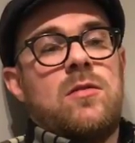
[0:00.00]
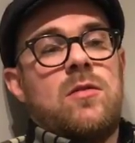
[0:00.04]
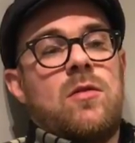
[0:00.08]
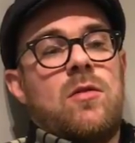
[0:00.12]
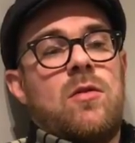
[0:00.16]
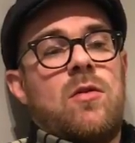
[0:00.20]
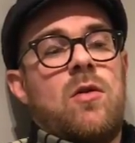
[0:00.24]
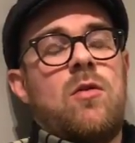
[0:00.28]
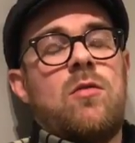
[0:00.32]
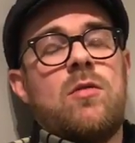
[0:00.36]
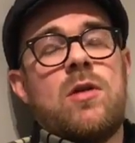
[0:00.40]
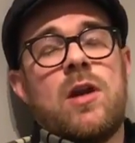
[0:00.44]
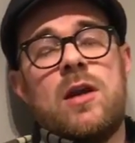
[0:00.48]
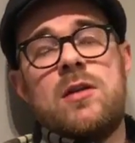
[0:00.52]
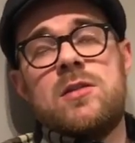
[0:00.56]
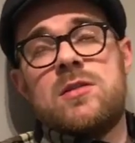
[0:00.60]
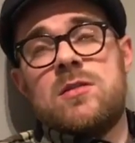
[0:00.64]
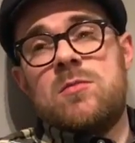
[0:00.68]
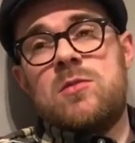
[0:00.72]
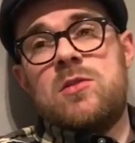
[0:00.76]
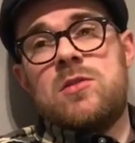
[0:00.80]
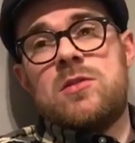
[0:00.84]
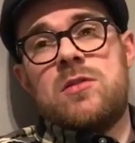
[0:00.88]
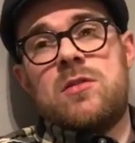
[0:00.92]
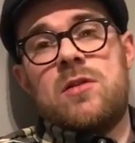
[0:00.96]
all kinds of
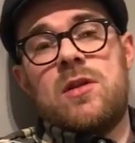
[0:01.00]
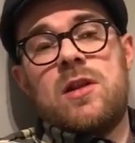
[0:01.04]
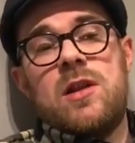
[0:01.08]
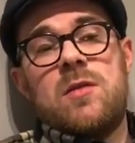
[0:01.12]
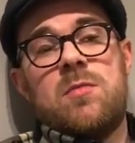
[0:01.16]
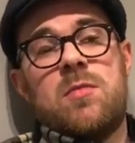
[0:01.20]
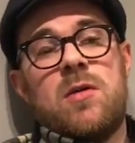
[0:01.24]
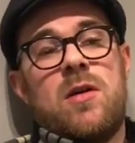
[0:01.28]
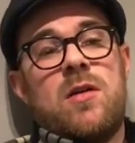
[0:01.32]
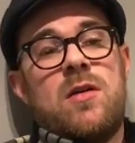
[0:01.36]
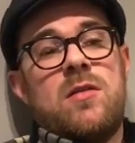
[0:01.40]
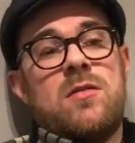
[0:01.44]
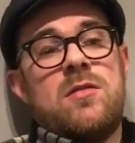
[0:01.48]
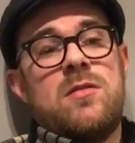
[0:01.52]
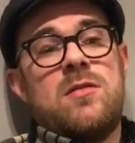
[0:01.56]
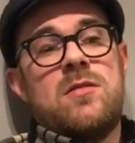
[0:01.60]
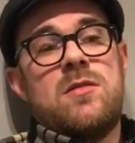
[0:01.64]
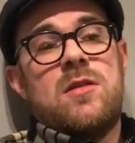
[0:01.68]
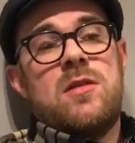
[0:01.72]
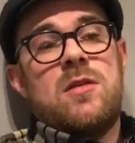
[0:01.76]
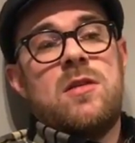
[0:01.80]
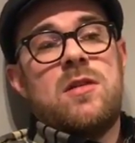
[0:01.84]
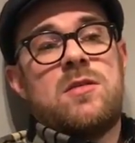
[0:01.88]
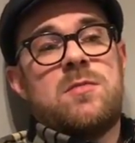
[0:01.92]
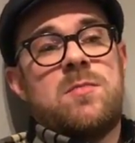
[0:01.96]
music, really, but
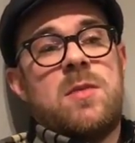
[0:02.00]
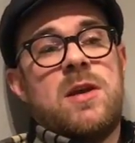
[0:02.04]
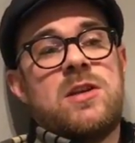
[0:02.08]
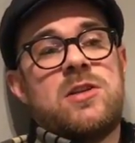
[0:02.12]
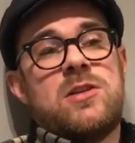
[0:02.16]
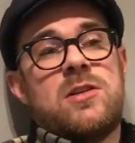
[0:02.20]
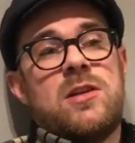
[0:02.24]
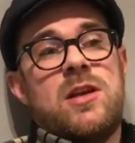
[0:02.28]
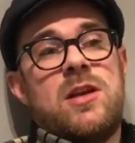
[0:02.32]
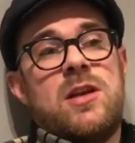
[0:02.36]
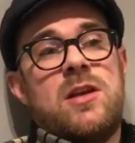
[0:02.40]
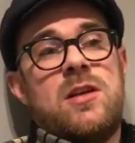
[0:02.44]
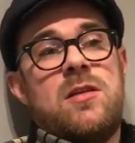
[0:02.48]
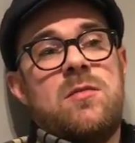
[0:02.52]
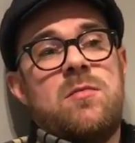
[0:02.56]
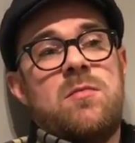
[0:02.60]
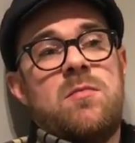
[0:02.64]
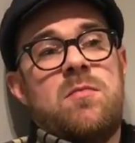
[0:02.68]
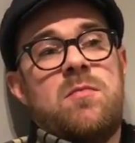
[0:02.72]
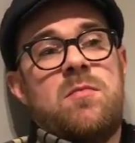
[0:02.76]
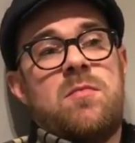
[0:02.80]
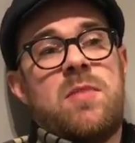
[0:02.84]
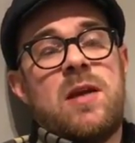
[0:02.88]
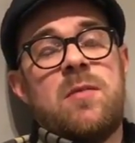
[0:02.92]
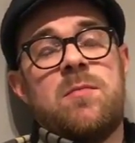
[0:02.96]
especially
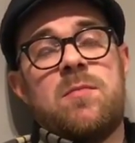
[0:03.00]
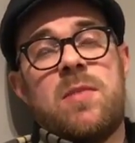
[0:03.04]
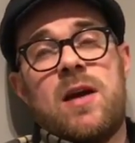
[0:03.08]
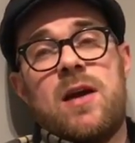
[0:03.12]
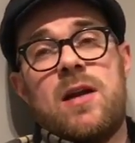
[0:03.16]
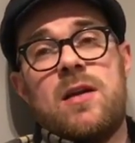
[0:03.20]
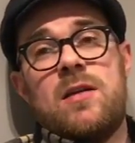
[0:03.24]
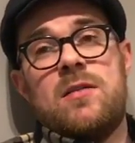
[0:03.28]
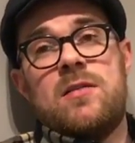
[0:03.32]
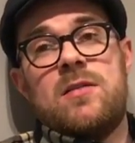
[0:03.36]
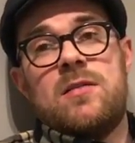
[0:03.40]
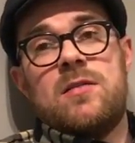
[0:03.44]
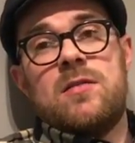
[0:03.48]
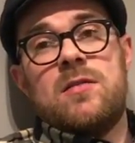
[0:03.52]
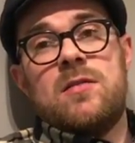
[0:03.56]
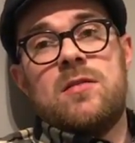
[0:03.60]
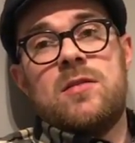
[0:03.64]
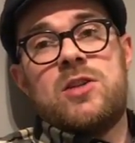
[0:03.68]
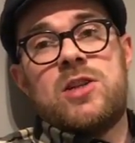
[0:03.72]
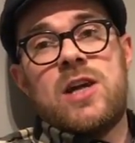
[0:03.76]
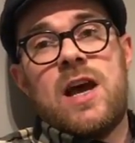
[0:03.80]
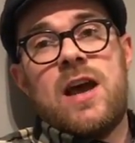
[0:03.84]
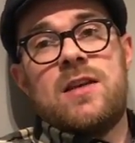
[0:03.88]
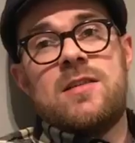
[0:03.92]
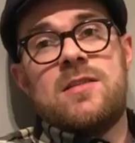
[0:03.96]
big band
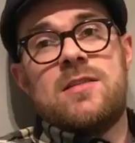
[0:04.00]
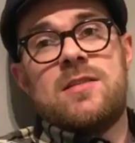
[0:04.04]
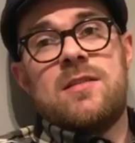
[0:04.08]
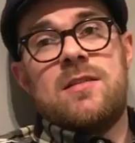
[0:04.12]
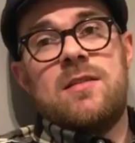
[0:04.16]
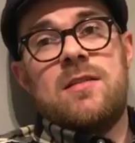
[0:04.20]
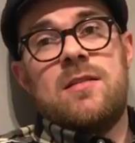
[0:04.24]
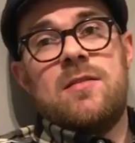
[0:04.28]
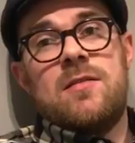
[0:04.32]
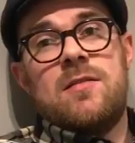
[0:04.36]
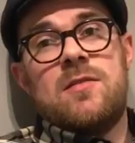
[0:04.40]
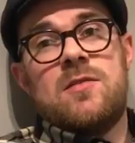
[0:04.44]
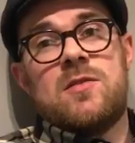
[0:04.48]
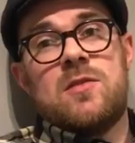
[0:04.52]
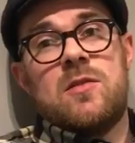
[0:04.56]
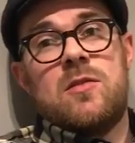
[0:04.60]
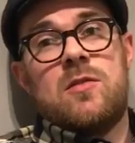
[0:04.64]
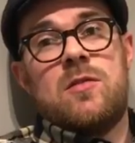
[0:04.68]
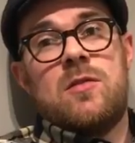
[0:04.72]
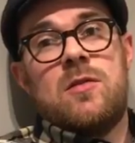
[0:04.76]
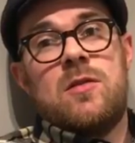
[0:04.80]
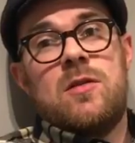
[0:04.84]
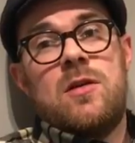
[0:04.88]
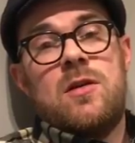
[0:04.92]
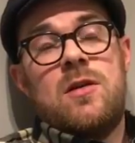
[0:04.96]
jazz.
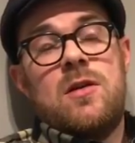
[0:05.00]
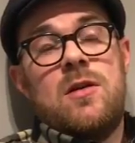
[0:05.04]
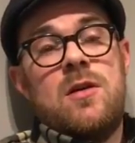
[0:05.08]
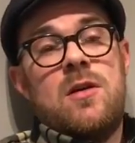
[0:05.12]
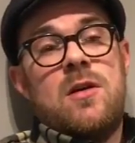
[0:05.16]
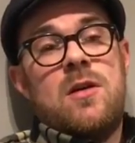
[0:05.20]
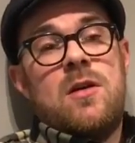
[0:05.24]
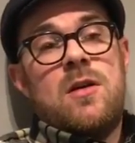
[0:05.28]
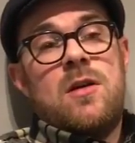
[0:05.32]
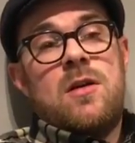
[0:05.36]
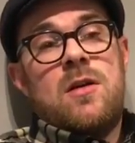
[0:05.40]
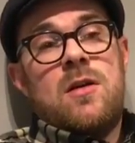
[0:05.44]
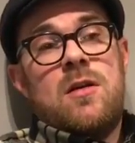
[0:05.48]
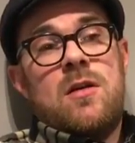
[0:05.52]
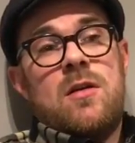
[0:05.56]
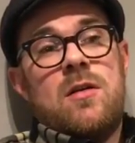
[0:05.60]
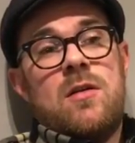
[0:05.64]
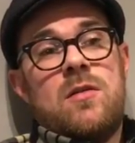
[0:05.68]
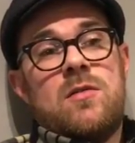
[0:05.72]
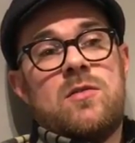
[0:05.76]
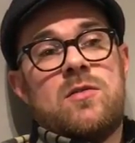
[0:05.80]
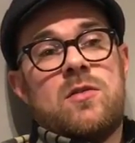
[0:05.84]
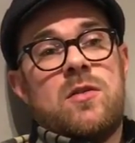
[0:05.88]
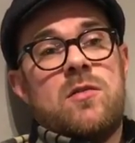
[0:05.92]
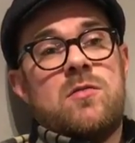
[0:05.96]
So
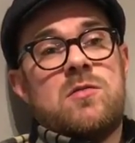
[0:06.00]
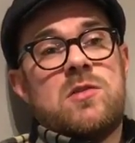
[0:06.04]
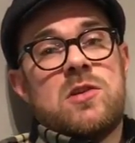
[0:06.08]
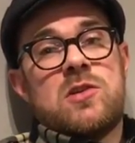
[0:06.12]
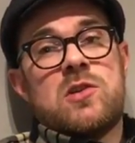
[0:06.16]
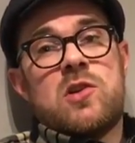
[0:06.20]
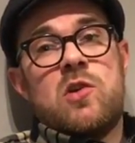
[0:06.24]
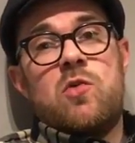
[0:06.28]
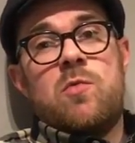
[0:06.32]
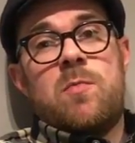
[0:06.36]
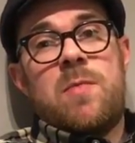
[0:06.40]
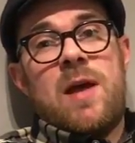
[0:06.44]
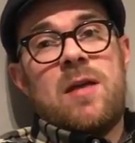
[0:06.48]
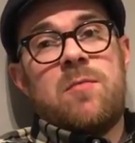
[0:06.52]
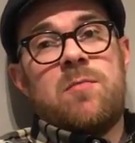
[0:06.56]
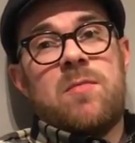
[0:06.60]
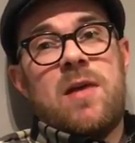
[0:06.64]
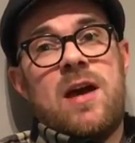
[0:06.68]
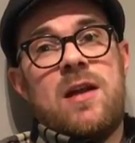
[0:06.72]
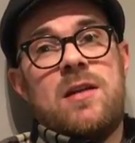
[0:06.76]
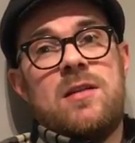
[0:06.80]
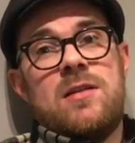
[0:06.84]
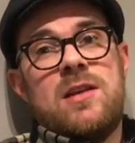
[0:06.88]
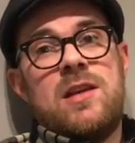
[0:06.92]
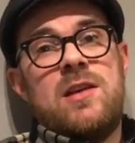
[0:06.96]
there was a school big
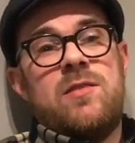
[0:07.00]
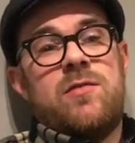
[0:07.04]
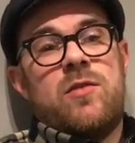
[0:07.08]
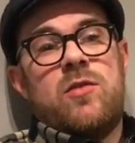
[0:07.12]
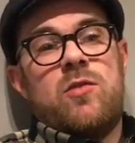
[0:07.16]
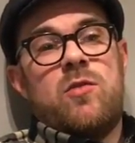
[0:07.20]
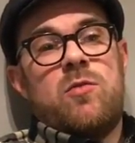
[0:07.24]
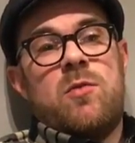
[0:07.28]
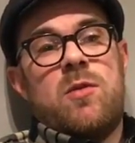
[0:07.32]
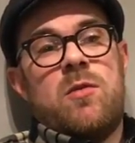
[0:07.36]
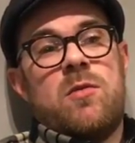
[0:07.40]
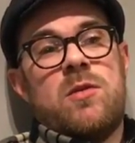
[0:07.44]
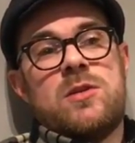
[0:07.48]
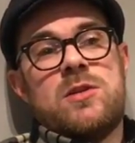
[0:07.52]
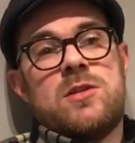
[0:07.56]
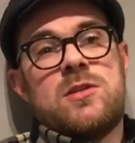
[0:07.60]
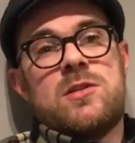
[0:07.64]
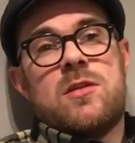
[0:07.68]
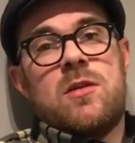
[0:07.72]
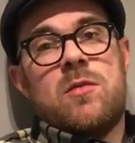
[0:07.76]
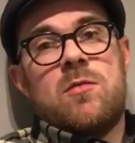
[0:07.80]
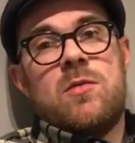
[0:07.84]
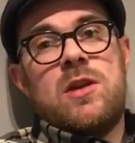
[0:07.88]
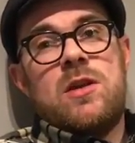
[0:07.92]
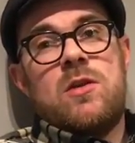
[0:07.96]
band, even though we were just
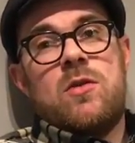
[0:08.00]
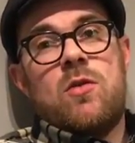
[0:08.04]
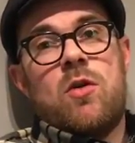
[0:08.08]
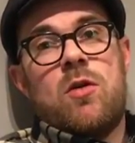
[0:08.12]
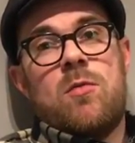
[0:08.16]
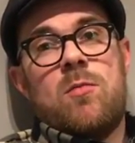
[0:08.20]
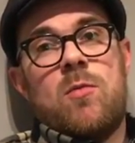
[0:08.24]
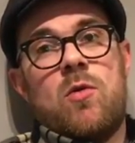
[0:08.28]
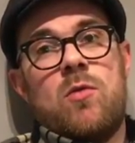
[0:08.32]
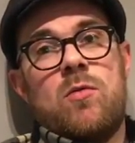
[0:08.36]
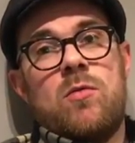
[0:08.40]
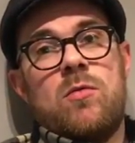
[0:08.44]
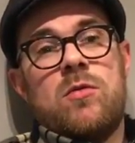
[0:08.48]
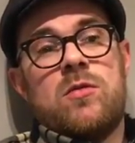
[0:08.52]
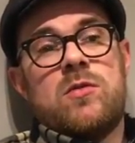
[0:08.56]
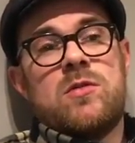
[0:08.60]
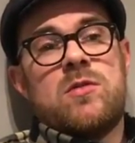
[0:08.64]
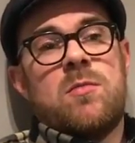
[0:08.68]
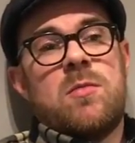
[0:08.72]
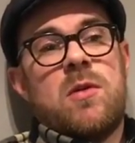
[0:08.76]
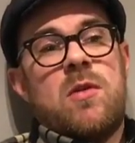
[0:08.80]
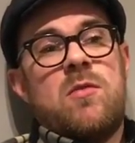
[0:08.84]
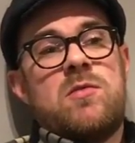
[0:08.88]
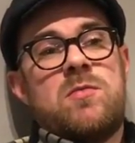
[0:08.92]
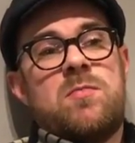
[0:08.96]
a wee normal school.
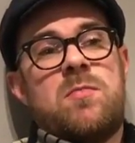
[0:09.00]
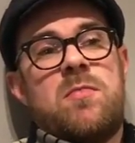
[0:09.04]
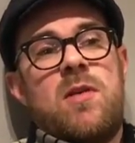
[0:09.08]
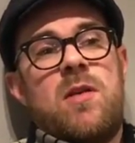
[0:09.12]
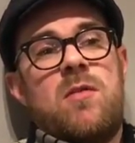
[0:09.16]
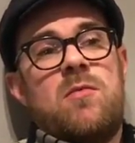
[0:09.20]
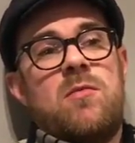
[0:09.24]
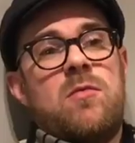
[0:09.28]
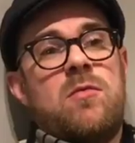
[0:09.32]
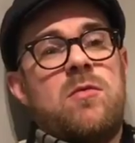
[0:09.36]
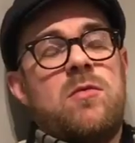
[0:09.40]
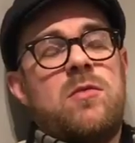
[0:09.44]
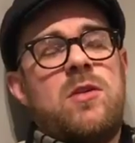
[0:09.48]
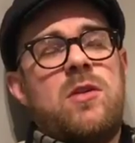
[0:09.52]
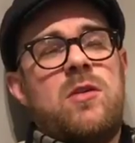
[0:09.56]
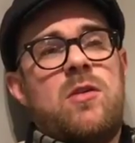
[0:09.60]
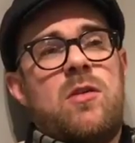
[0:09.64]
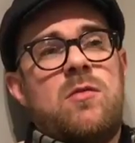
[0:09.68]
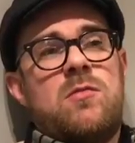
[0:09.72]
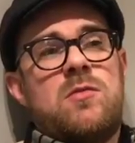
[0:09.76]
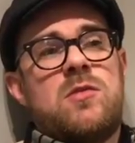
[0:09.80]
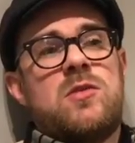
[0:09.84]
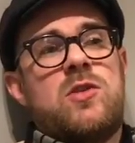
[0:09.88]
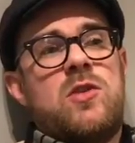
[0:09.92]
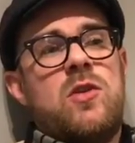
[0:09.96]
But it
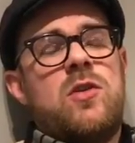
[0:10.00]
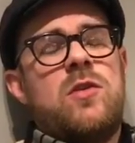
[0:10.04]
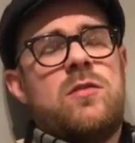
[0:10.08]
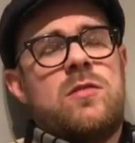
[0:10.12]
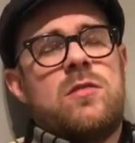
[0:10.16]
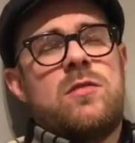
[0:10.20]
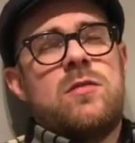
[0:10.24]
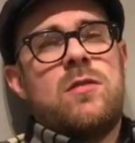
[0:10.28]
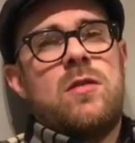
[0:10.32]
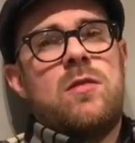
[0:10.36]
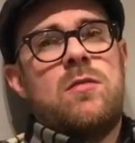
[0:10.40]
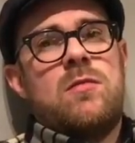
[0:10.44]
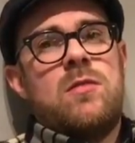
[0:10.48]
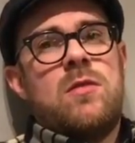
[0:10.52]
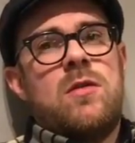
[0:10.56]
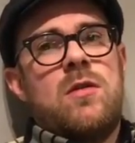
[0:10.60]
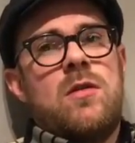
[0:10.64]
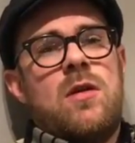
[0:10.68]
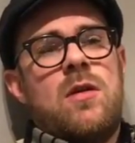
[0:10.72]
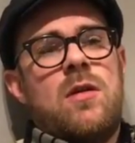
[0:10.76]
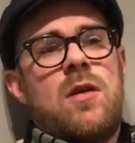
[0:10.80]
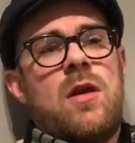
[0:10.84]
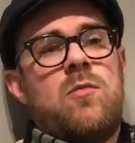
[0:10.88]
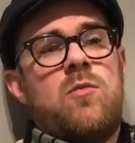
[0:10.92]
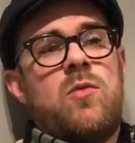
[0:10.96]
was good,
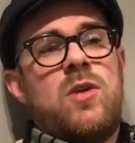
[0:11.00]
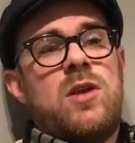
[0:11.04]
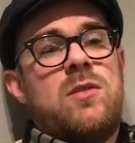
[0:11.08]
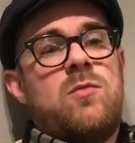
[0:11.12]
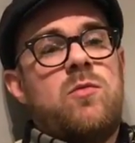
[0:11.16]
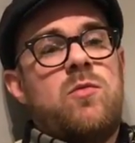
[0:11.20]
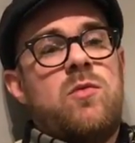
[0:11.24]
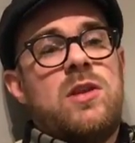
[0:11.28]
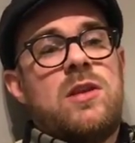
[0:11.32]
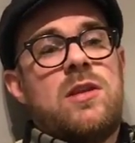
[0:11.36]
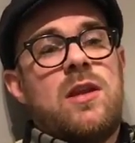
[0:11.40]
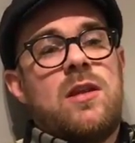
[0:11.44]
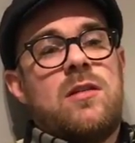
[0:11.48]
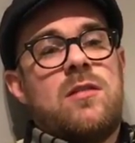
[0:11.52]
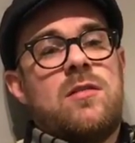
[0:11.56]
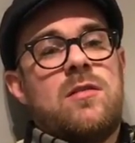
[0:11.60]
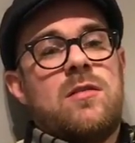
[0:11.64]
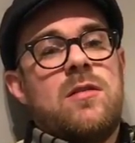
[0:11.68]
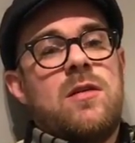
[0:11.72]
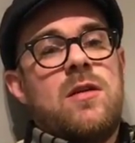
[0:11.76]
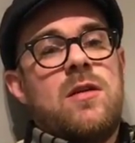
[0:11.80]
and we did.